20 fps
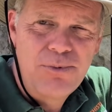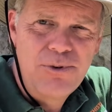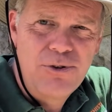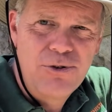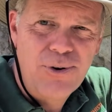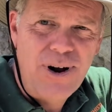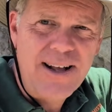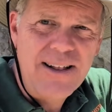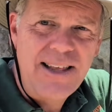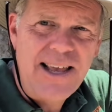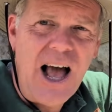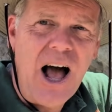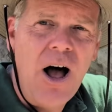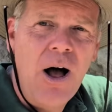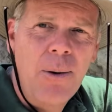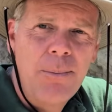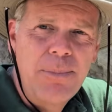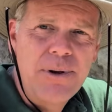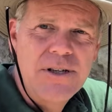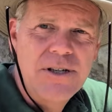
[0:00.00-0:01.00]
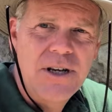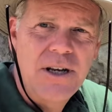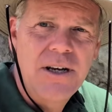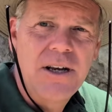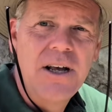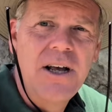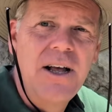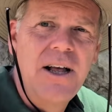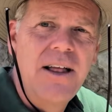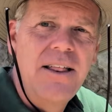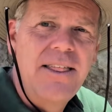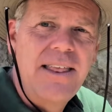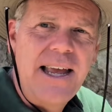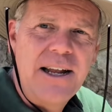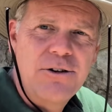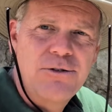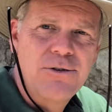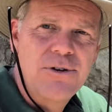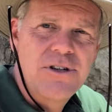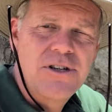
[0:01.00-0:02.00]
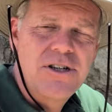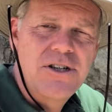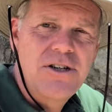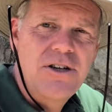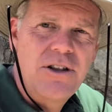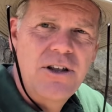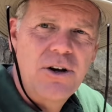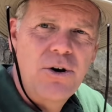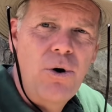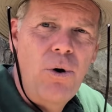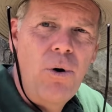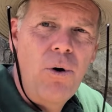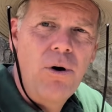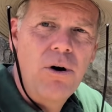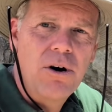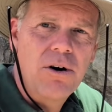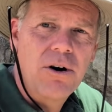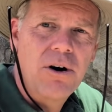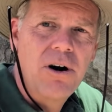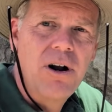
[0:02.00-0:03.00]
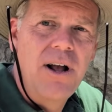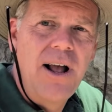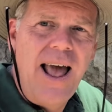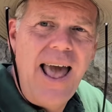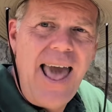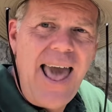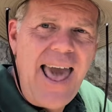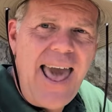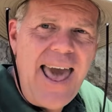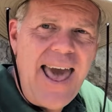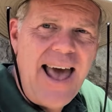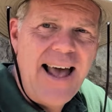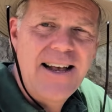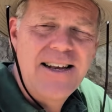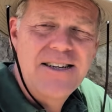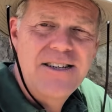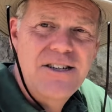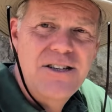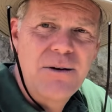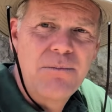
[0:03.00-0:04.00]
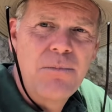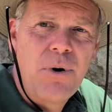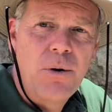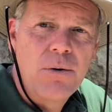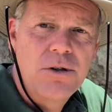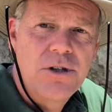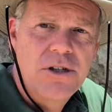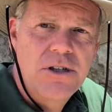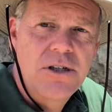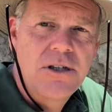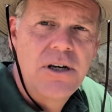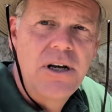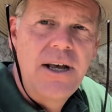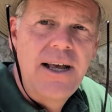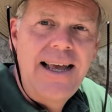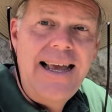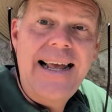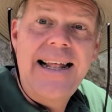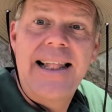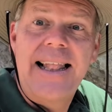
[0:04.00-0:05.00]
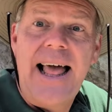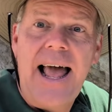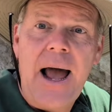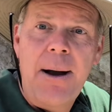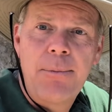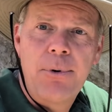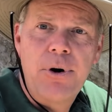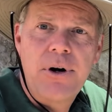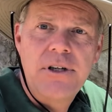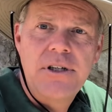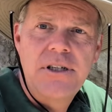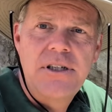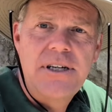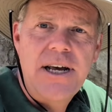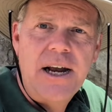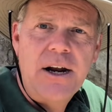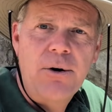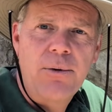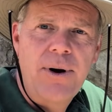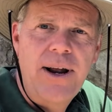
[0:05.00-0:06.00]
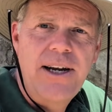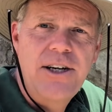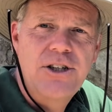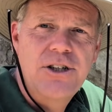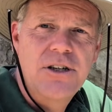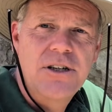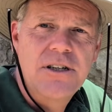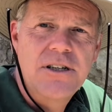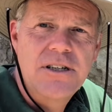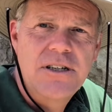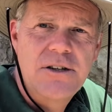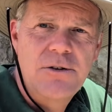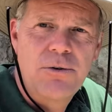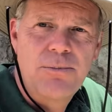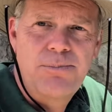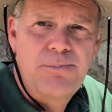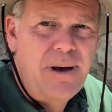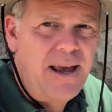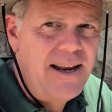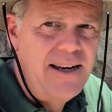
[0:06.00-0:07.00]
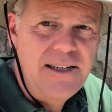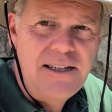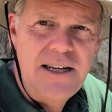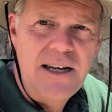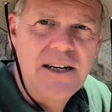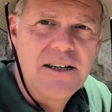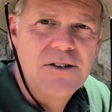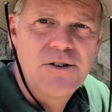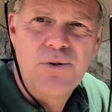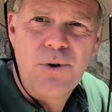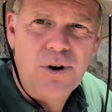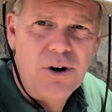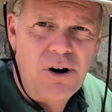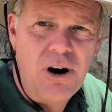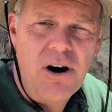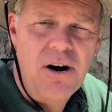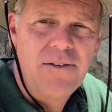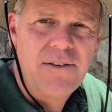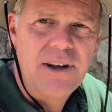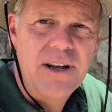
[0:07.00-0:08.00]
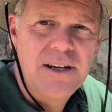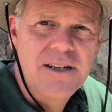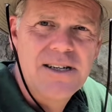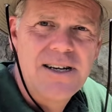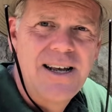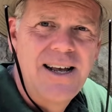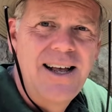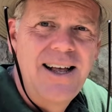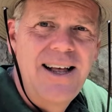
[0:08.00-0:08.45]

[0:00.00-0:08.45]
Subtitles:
directly opposite the entrance to the corridor, has the most elaborate decorations or paintings or carvings.